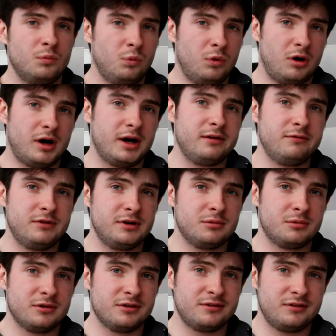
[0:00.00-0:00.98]
what I really
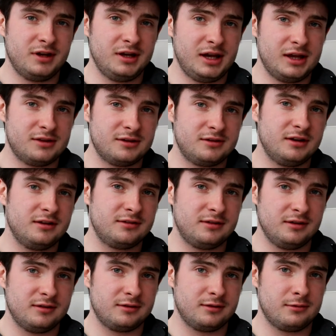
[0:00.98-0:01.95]
want to see in the
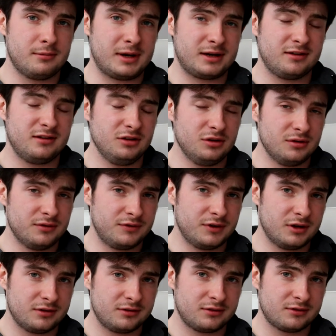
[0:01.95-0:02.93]
DC Cinematic
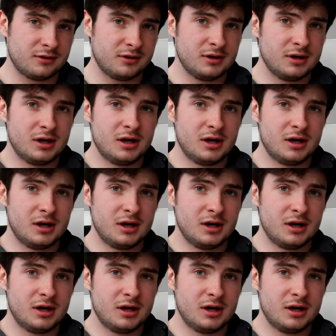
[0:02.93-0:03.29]
Universe.